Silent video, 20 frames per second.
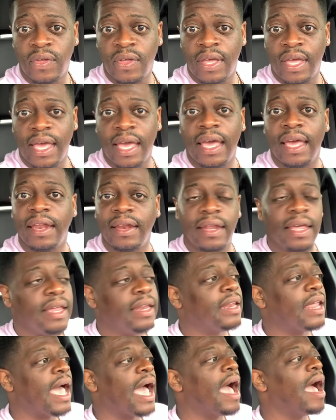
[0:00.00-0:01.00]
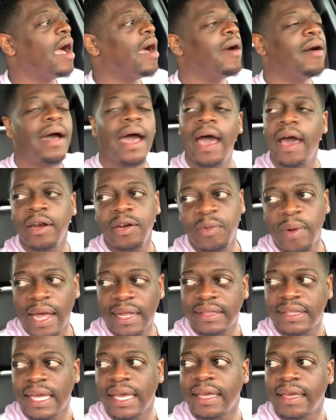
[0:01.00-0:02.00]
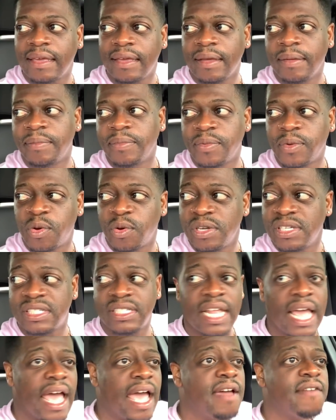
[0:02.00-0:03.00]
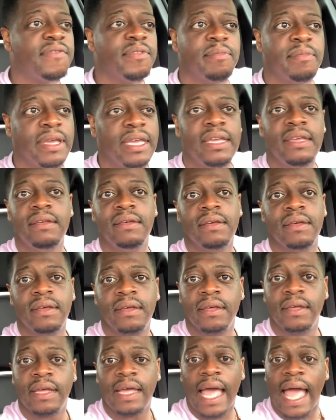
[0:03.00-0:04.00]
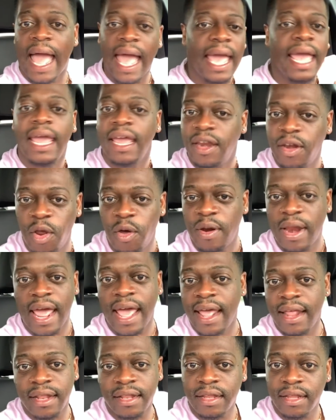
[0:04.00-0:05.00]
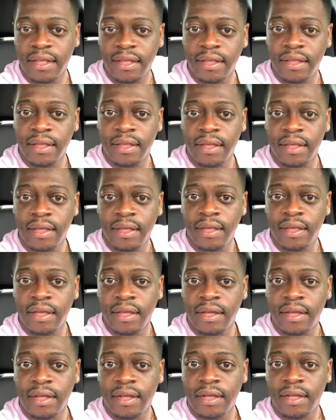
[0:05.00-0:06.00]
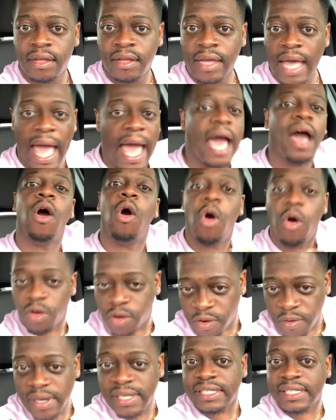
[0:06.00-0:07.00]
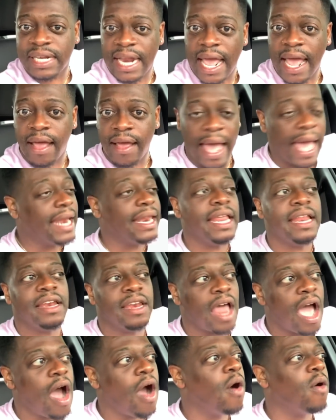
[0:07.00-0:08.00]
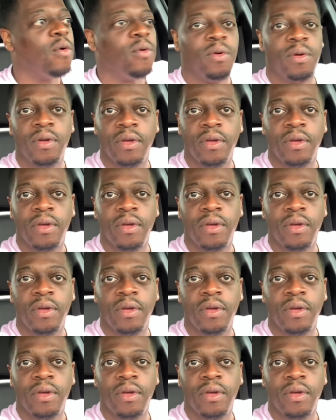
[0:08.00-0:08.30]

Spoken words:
And how do I thank him? Chris died for me? I ain't know that. I owe Chris now? I didn't know.